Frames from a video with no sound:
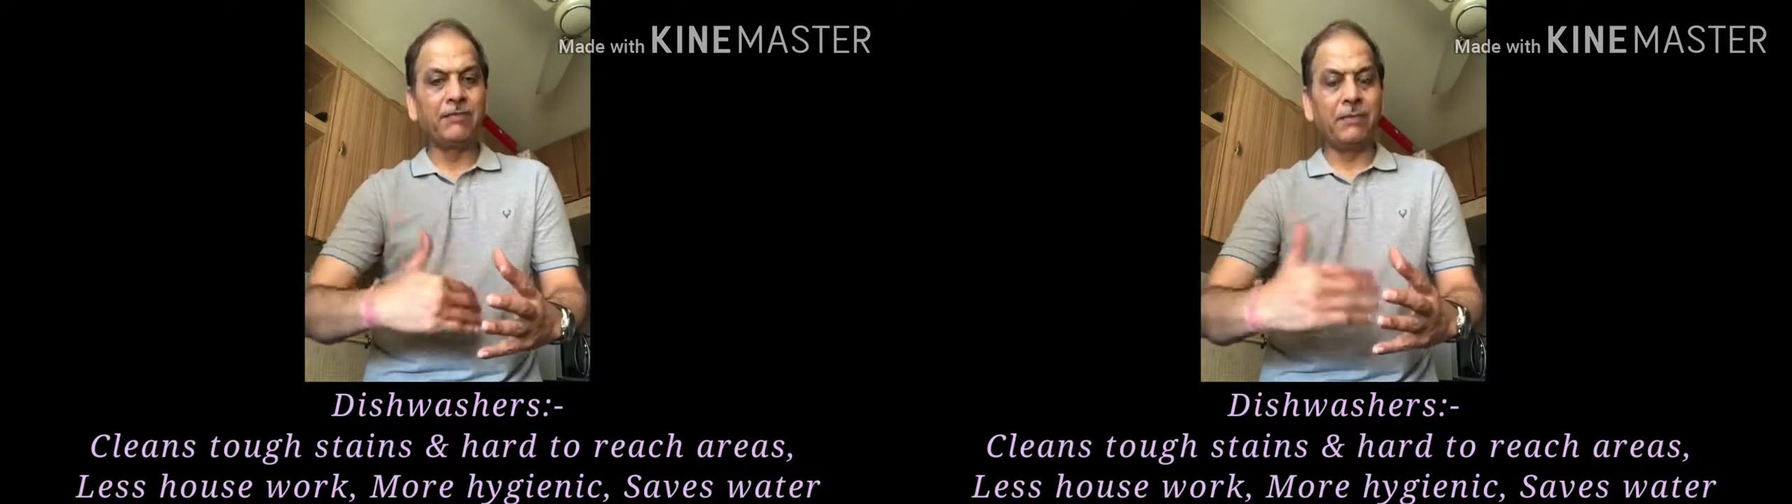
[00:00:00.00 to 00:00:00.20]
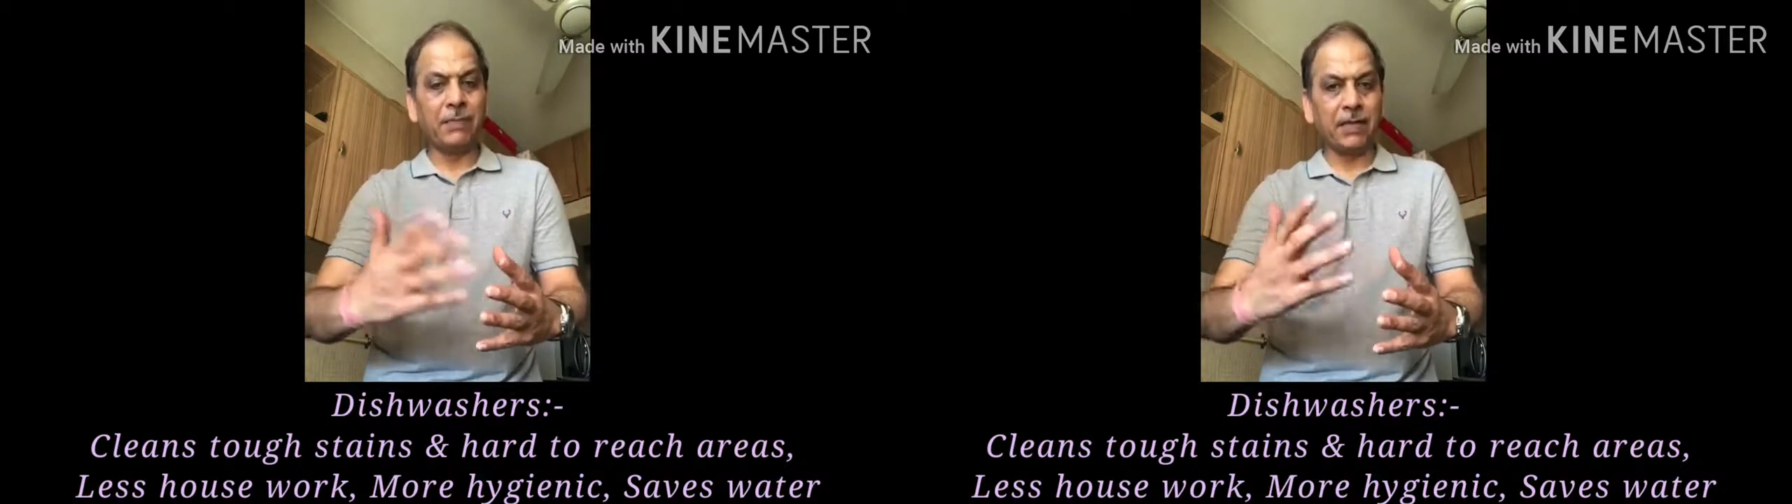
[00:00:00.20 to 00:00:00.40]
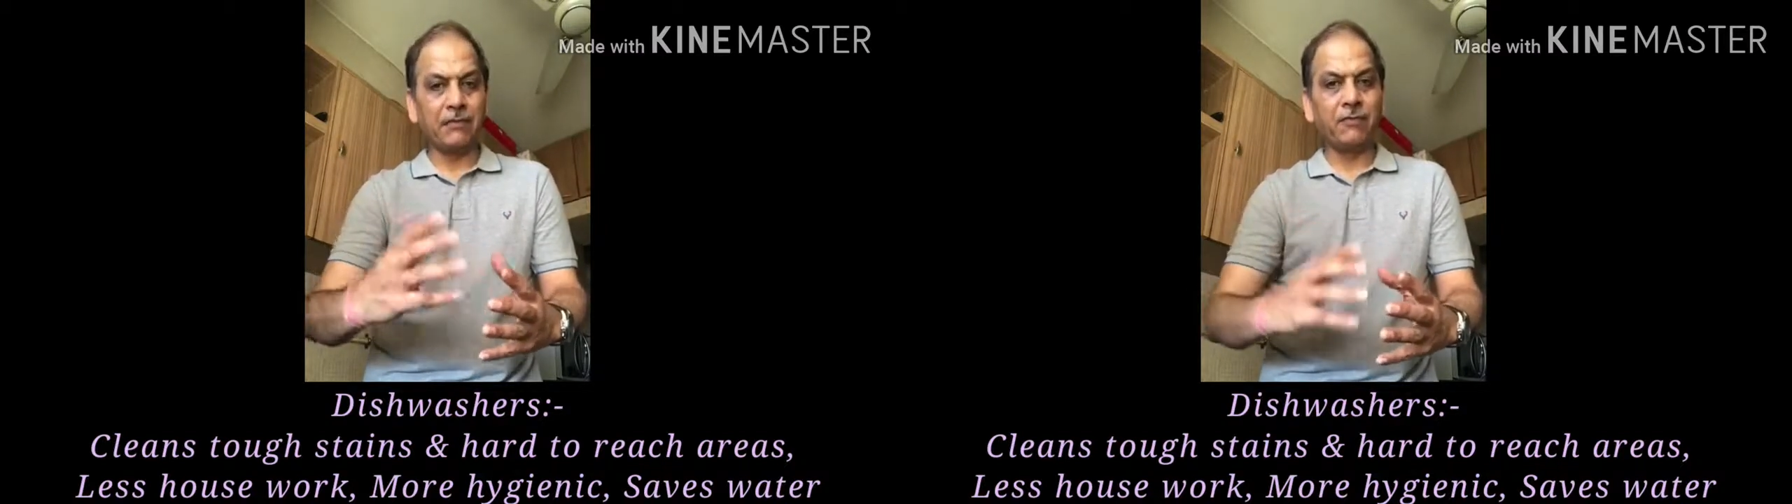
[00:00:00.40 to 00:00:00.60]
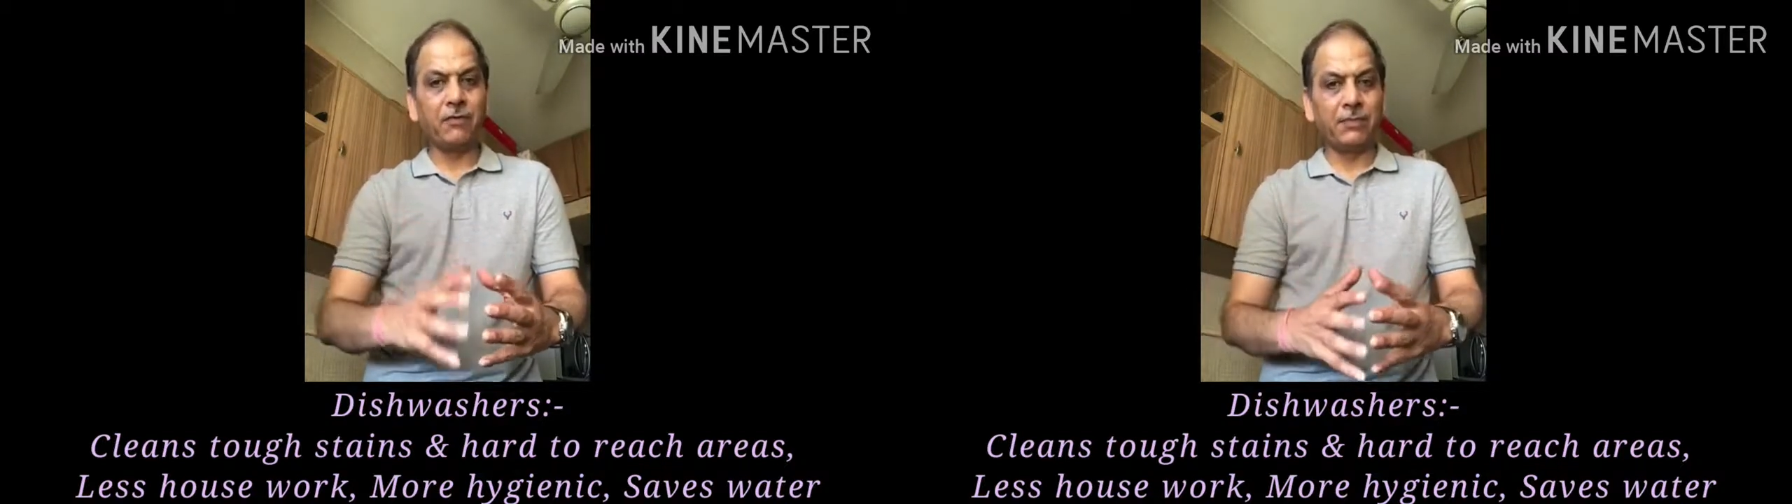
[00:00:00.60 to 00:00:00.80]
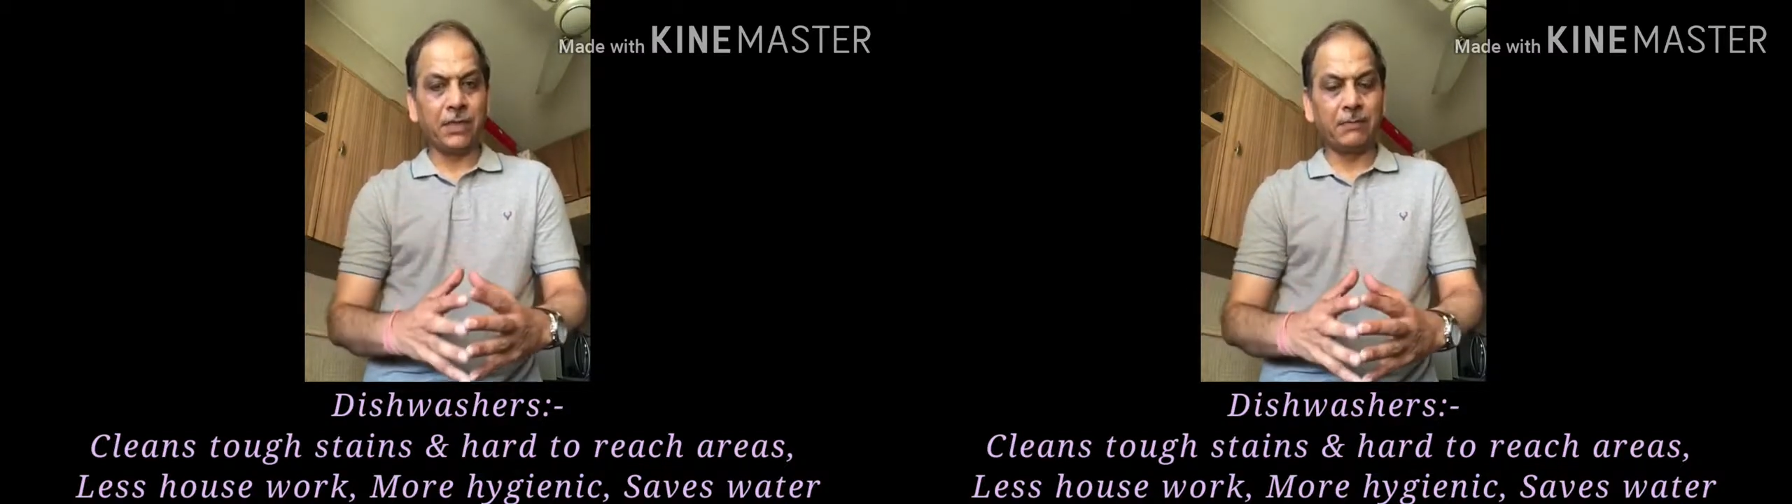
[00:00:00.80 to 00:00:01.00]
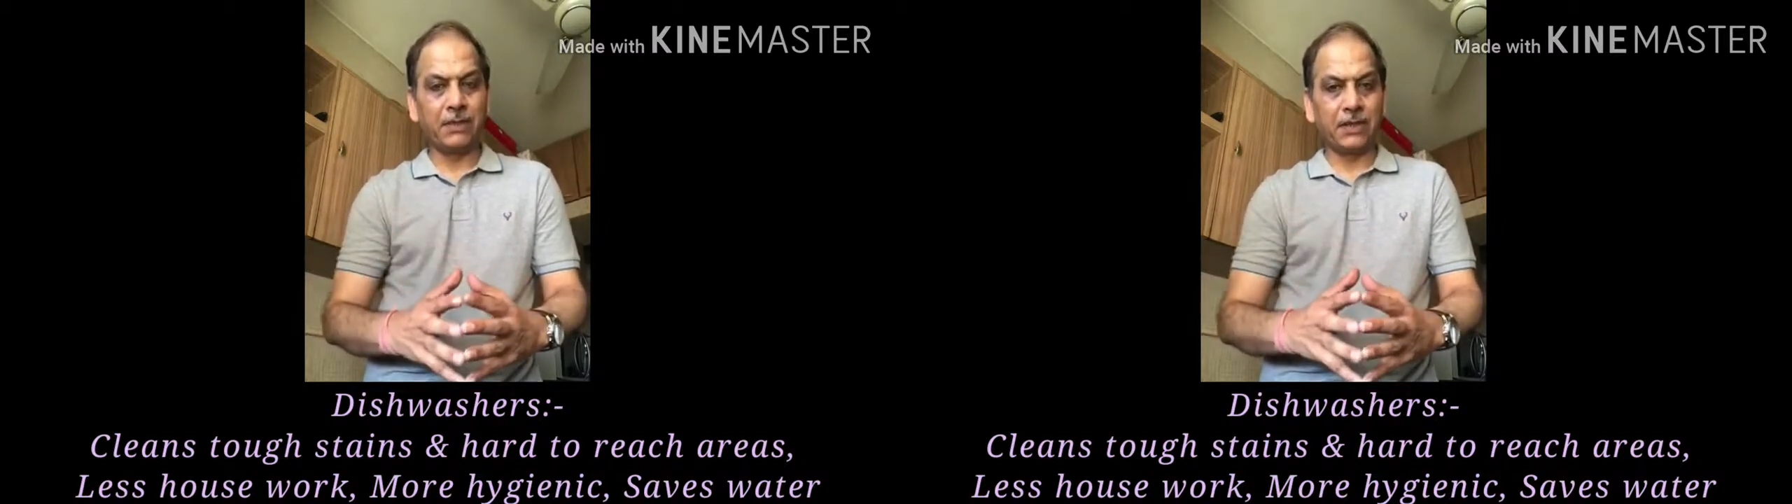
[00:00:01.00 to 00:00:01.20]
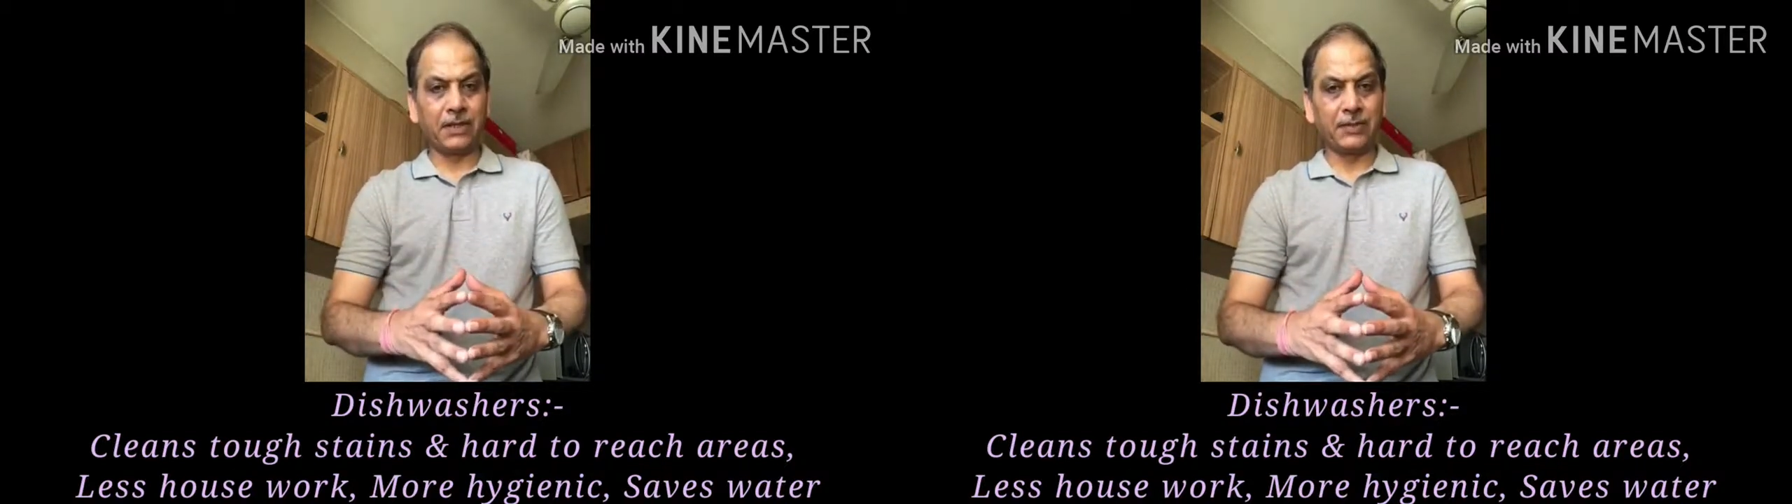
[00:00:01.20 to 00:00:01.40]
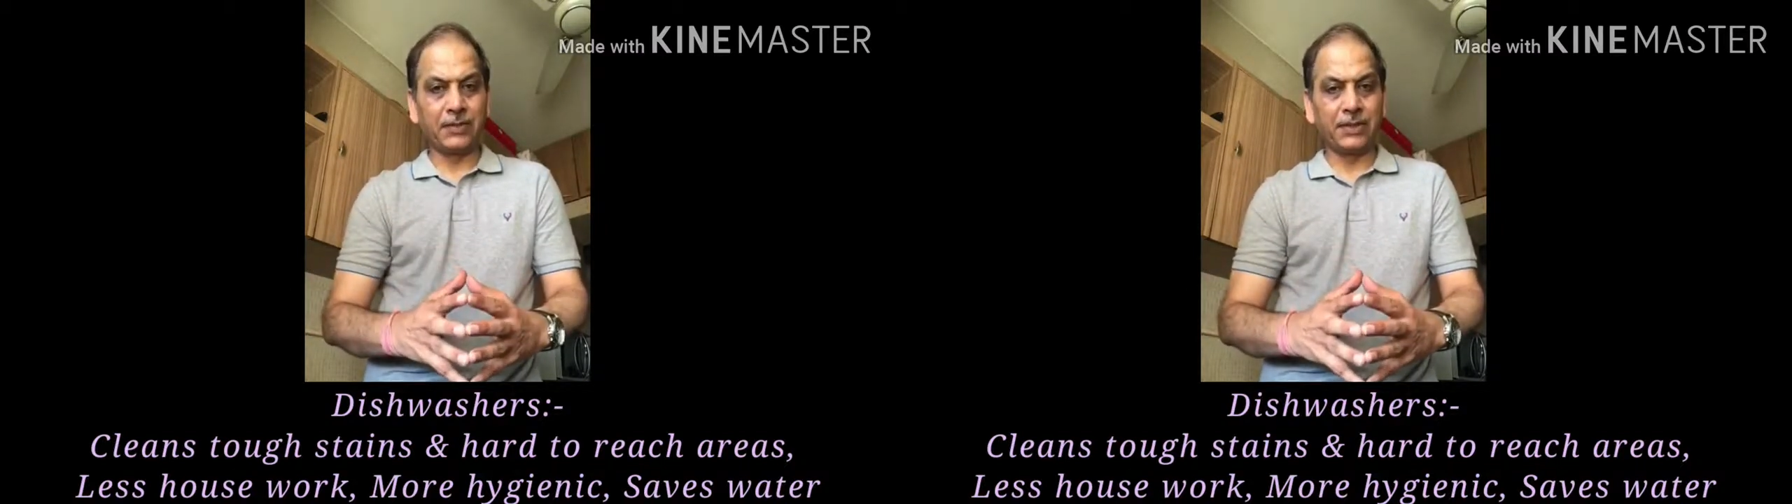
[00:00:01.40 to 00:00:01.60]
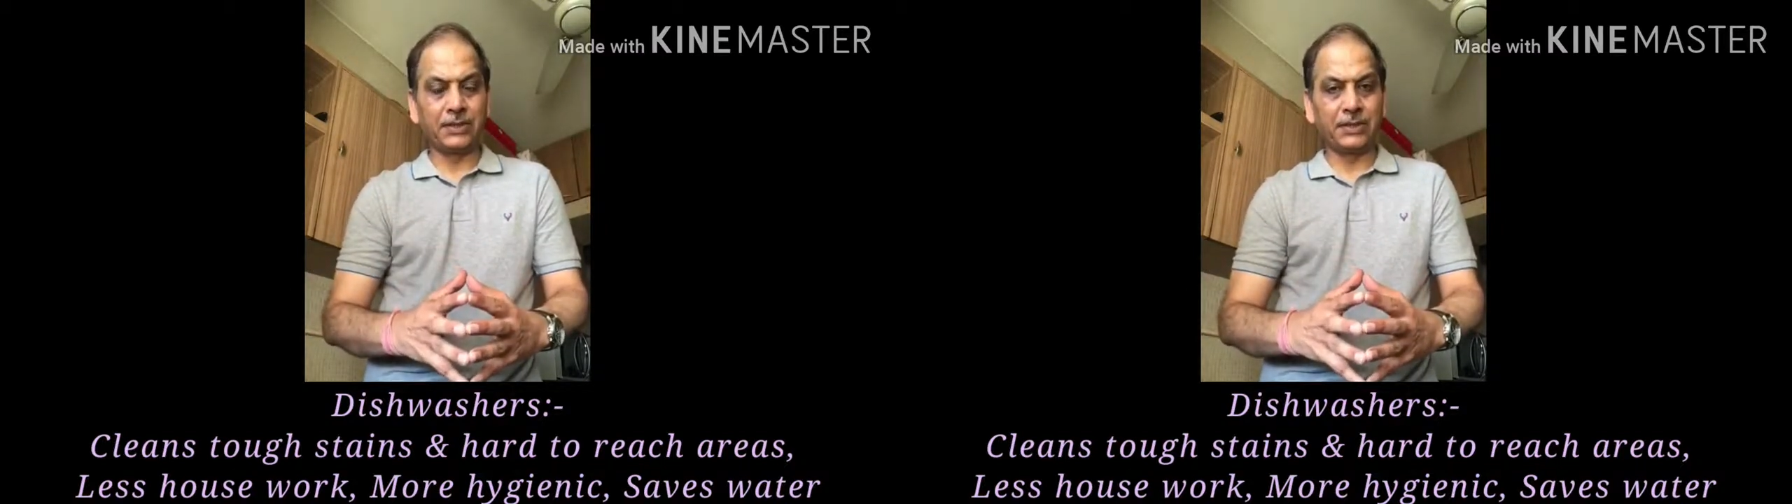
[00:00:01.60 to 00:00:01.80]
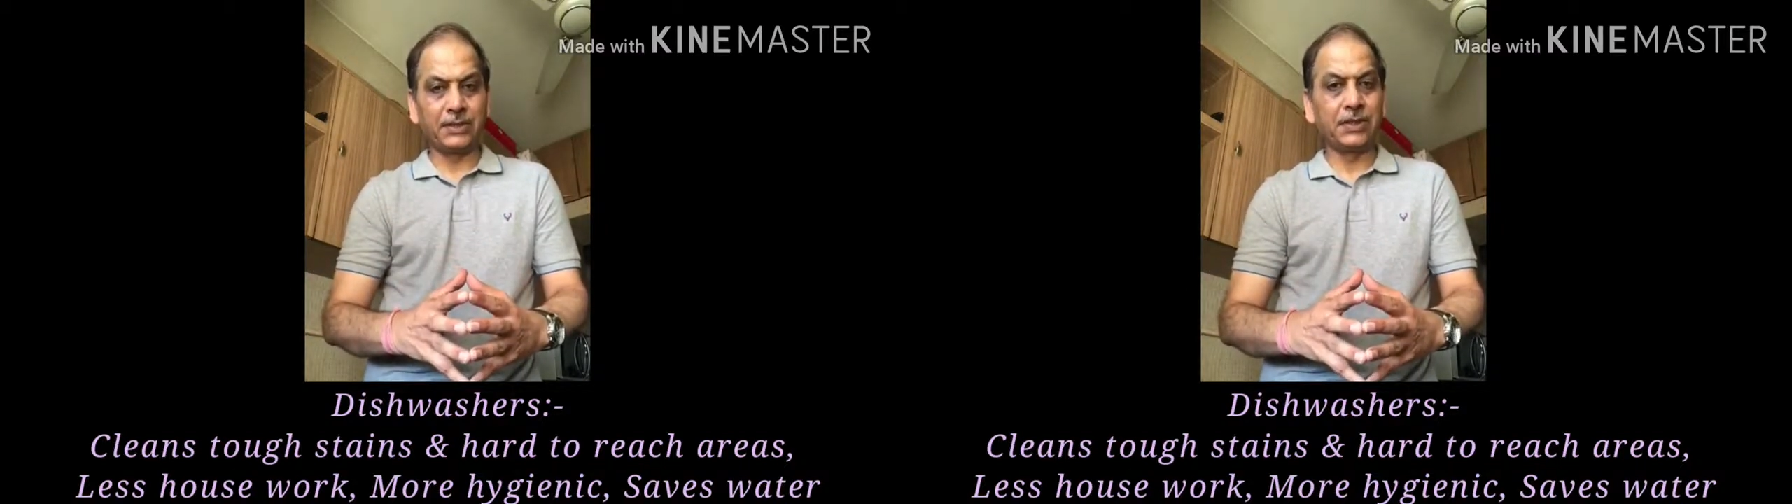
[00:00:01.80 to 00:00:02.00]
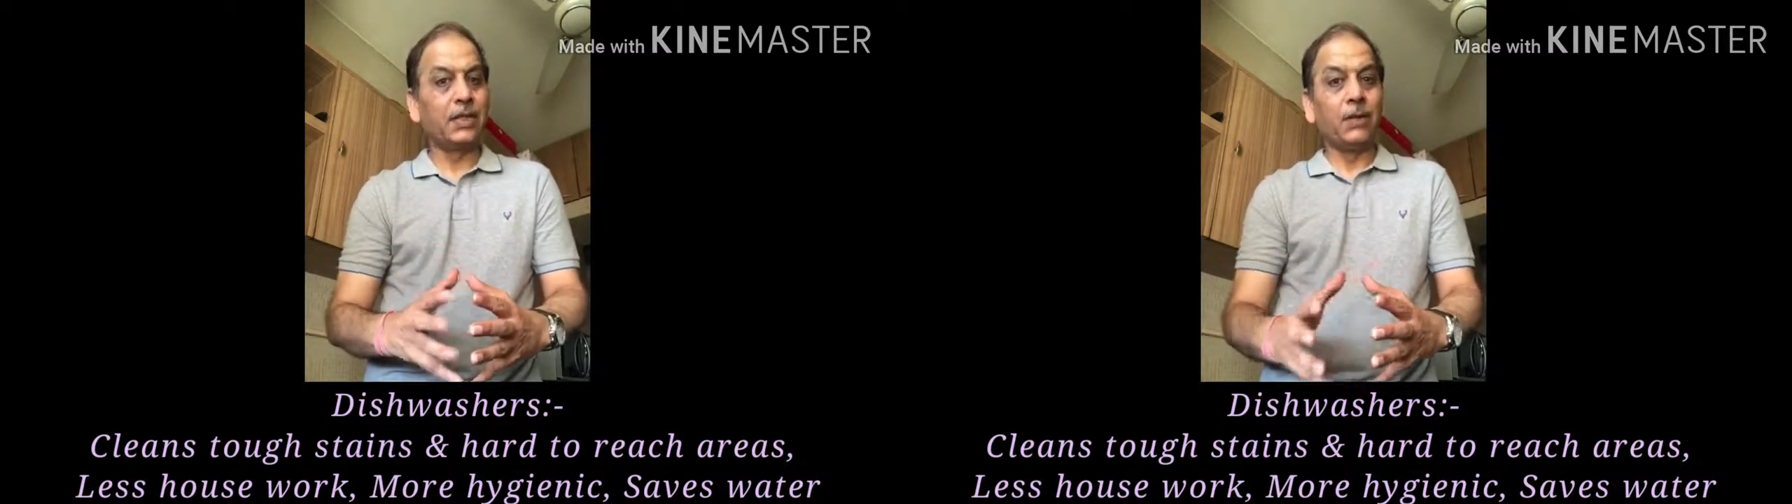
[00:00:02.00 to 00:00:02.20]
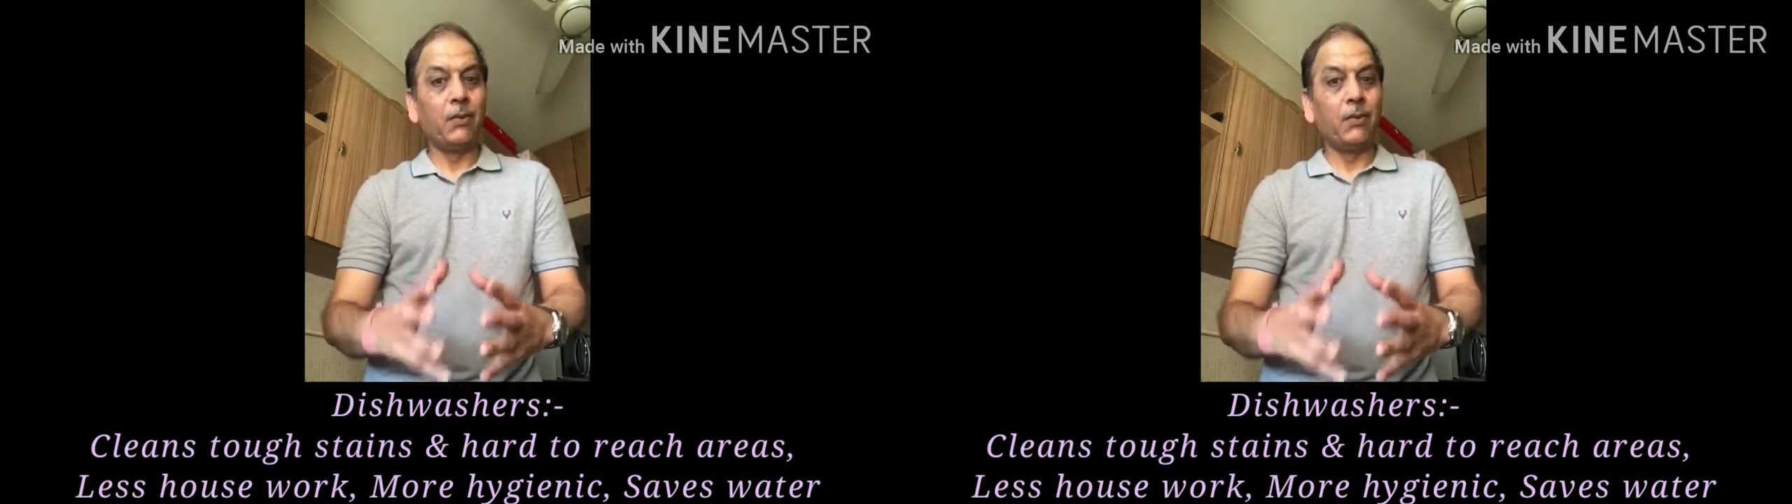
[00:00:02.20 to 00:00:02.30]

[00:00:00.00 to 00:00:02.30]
of the metal from that particular utensils.